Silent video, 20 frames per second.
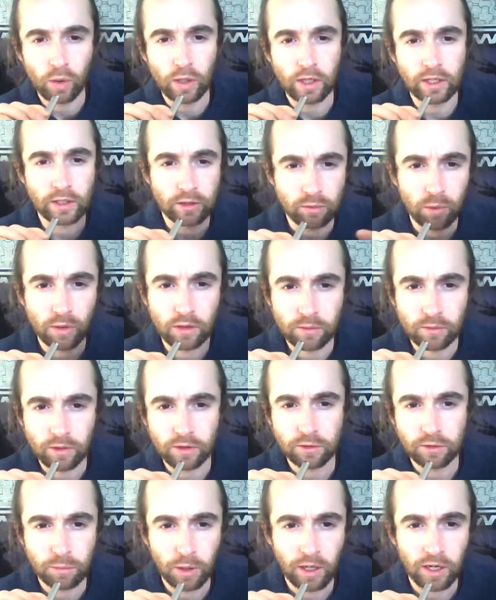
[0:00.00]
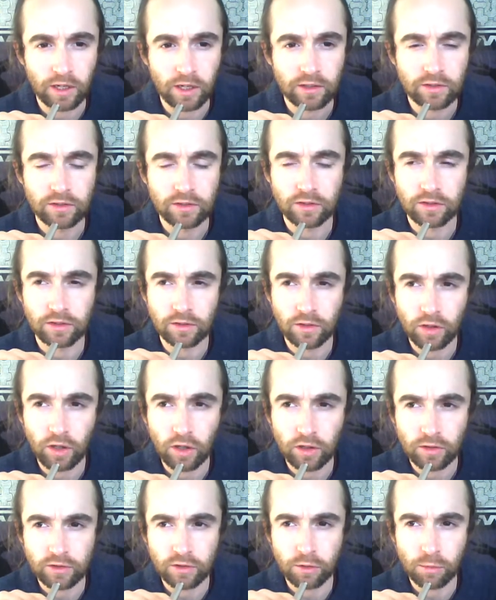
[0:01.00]
Each one of those parts has
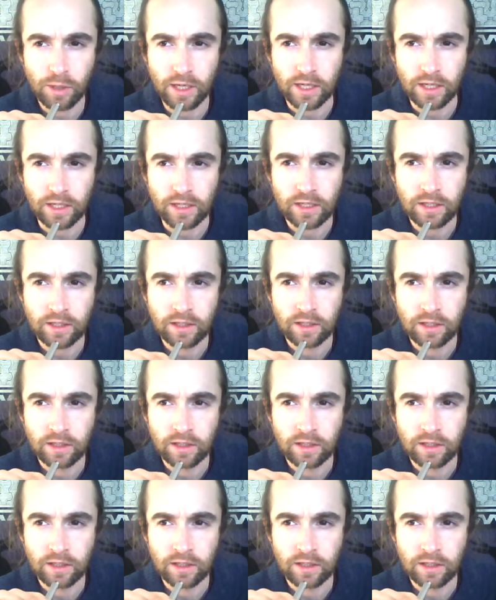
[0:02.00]
got to be